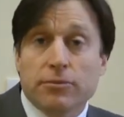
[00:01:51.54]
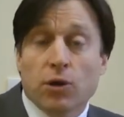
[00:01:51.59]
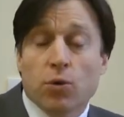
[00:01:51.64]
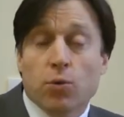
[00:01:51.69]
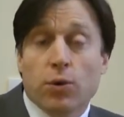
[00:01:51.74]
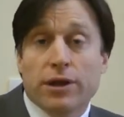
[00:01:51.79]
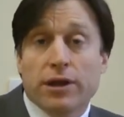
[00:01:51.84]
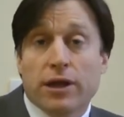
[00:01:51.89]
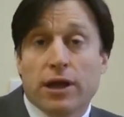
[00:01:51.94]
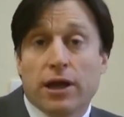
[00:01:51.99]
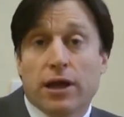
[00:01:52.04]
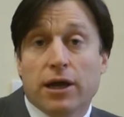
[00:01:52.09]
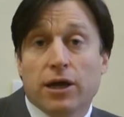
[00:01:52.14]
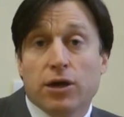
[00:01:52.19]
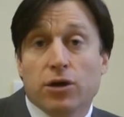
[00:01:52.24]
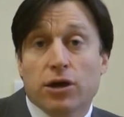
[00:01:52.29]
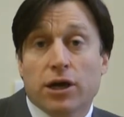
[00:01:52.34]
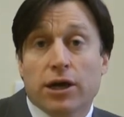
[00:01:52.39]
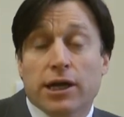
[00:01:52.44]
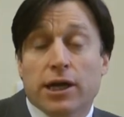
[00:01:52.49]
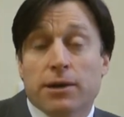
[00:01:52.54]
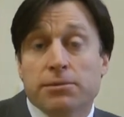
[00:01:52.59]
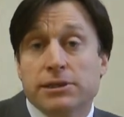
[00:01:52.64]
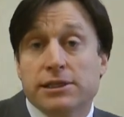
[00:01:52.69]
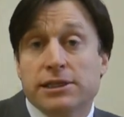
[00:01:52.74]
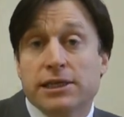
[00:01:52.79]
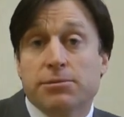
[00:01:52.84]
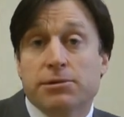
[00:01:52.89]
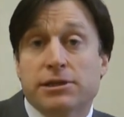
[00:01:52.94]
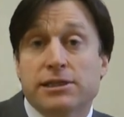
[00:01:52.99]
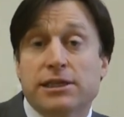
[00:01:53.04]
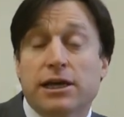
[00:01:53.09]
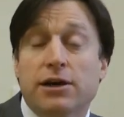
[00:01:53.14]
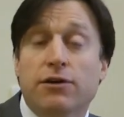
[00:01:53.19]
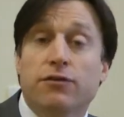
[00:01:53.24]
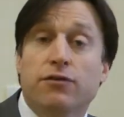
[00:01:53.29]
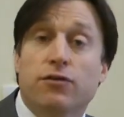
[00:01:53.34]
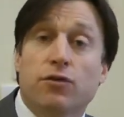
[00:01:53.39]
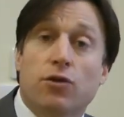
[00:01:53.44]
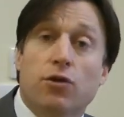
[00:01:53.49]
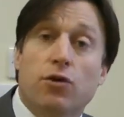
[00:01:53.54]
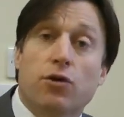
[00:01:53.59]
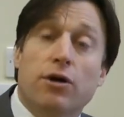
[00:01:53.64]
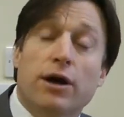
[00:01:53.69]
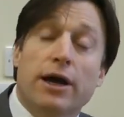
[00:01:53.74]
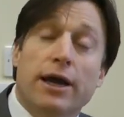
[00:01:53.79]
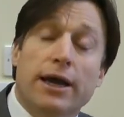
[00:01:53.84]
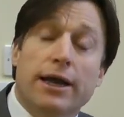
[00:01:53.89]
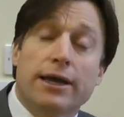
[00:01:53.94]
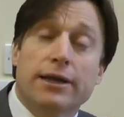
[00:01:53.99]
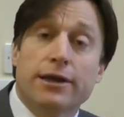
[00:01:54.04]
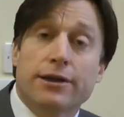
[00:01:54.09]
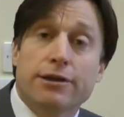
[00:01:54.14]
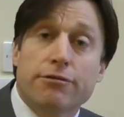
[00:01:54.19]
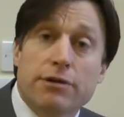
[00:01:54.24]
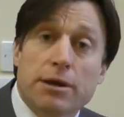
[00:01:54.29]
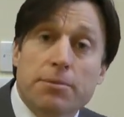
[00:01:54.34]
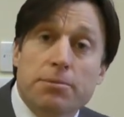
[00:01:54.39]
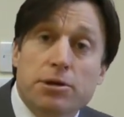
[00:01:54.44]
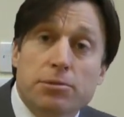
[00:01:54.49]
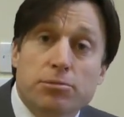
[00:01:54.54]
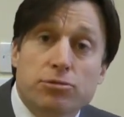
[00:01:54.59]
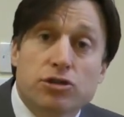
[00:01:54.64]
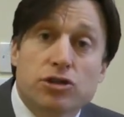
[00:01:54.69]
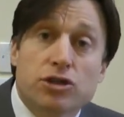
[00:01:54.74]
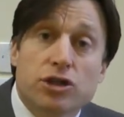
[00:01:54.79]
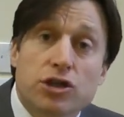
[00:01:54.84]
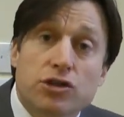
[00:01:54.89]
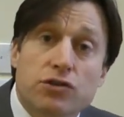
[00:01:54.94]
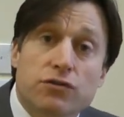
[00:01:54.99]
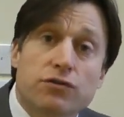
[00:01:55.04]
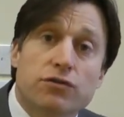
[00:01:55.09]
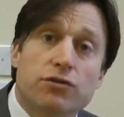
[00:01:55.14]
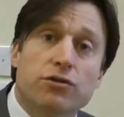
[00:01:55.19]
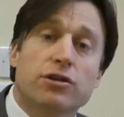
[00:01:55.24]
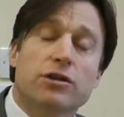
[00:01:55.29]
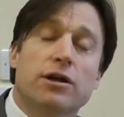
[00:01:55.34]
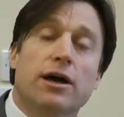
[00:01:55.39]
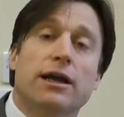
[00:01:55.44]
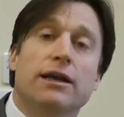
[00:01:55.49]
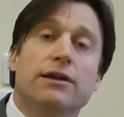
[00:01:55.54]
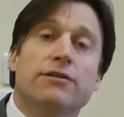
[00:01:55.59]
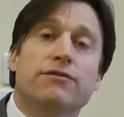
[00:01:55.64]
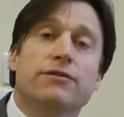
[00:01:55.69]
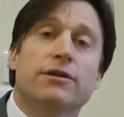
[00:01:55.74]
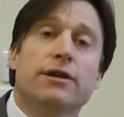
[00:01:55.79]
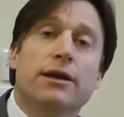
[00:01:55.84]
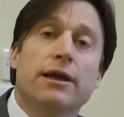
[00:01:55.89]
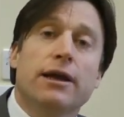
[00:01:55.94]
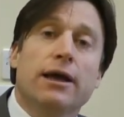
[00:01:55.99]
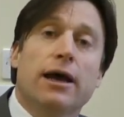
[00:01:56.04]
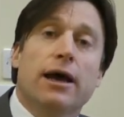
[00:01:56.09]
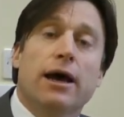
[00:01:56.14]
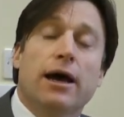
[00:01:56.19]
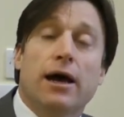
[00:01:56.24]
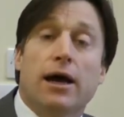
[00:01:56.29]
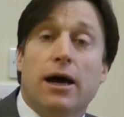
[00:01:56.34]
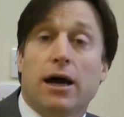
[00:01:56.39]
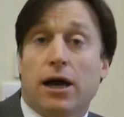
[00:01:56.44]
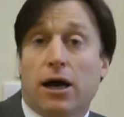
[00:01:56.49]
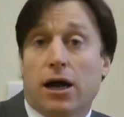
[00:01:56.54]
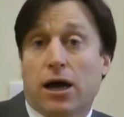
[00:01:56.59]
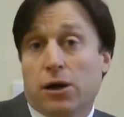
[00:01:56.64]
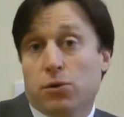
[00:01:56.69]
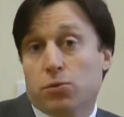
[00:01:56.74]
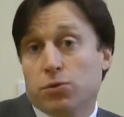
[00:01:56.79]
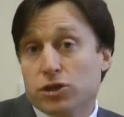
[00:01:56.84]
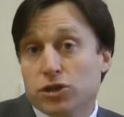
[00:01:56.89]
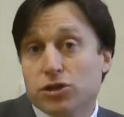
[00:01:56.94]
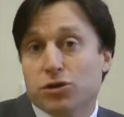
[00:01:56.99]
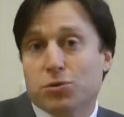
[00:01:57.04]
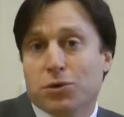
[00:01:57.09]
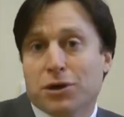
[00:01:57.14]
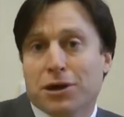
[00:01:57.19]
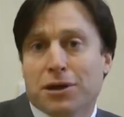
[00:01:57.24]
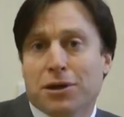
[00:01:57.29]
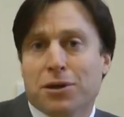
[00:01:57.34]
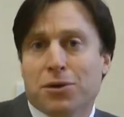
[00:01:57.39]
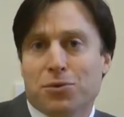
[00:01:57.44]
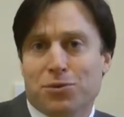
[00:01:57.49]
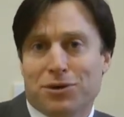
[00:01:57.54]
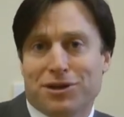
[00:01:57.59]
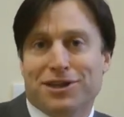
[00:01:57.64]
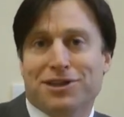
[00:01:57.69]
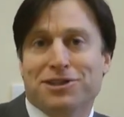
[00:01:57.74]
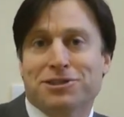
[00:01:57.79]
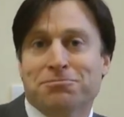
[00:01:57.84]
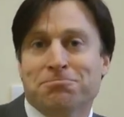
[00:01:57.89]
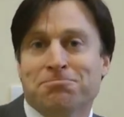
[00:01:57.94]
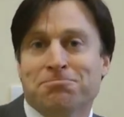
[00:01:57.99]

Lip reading: whether you're going to come to see myself or another reputable surgeon for thigh lift, I wish you well with it.